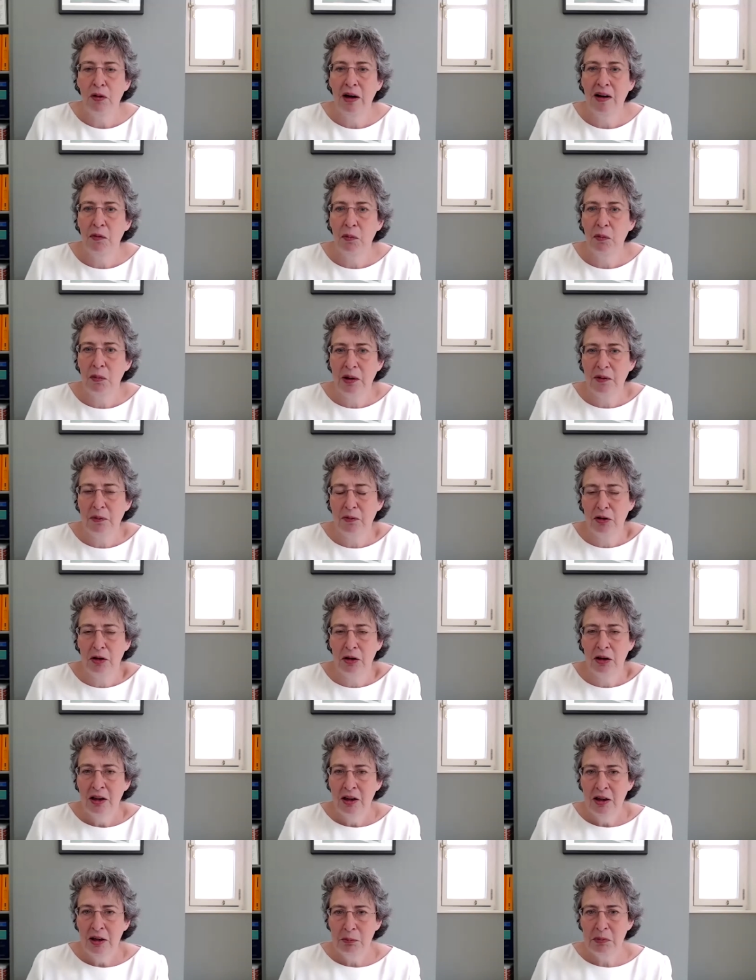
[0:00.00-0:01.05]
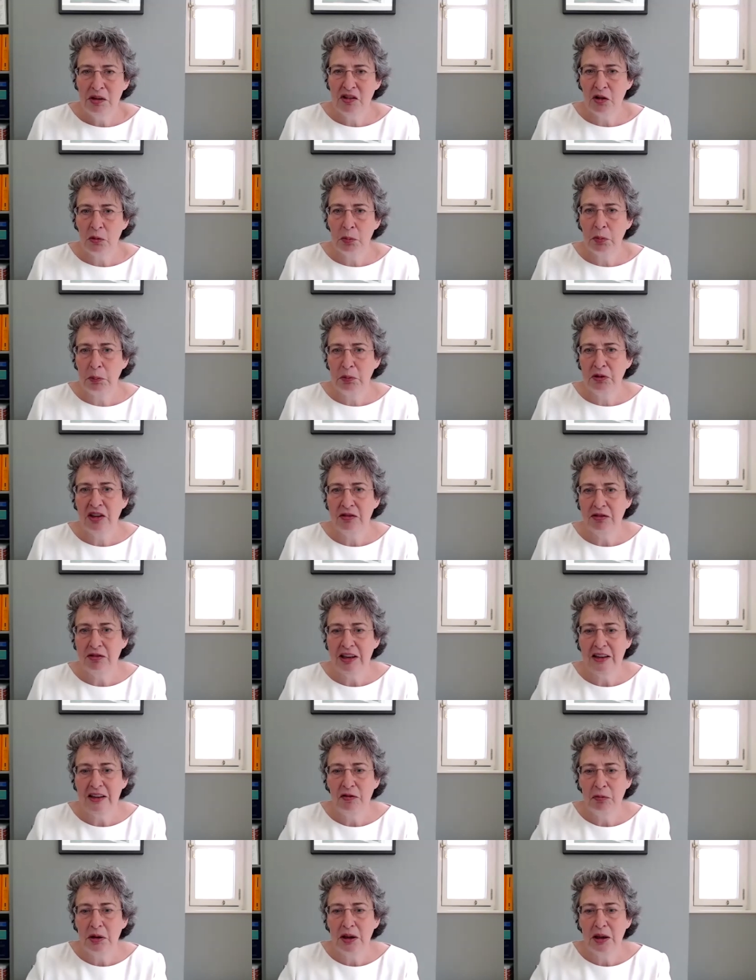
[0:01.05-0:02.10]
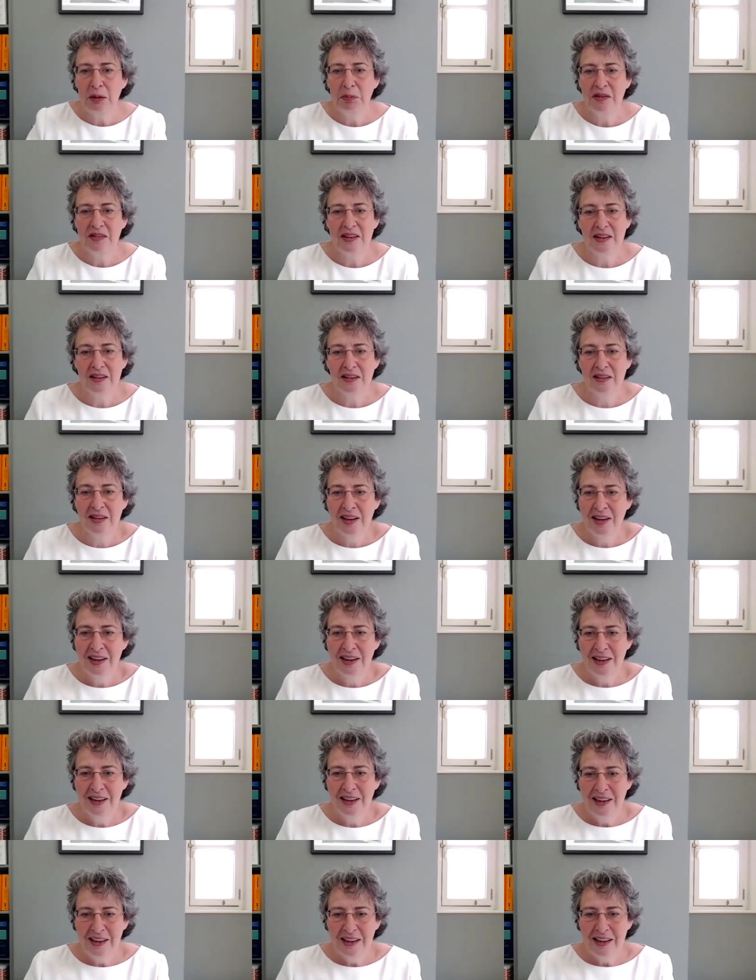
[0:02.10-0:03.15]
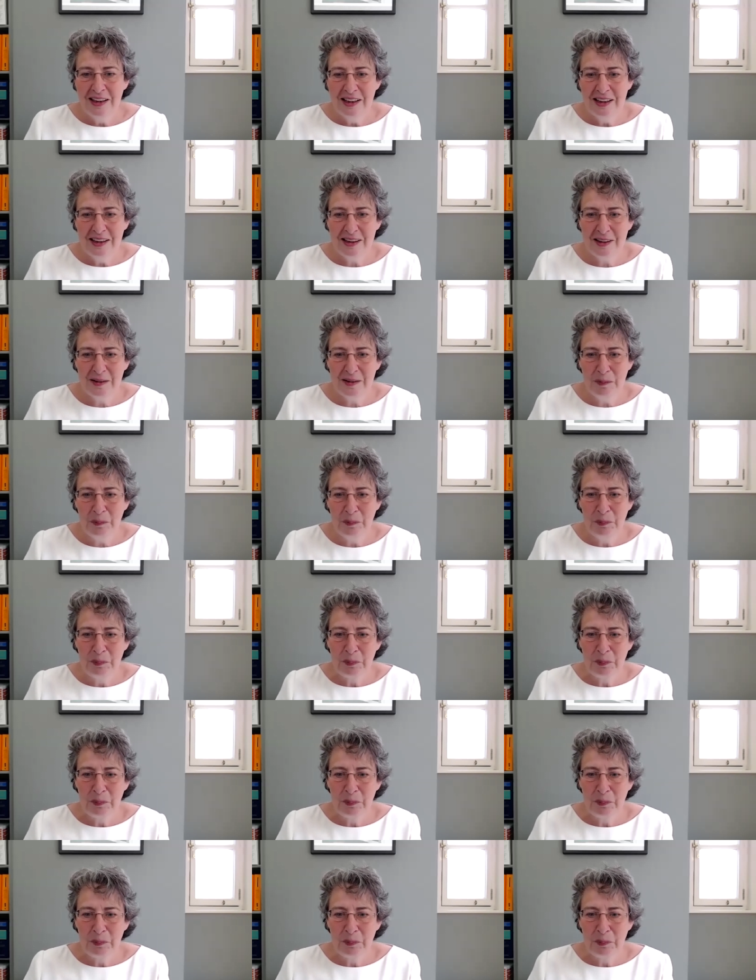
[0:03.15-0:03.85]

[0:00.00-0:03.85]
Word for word: haven't we, for business property relief purposes. Um,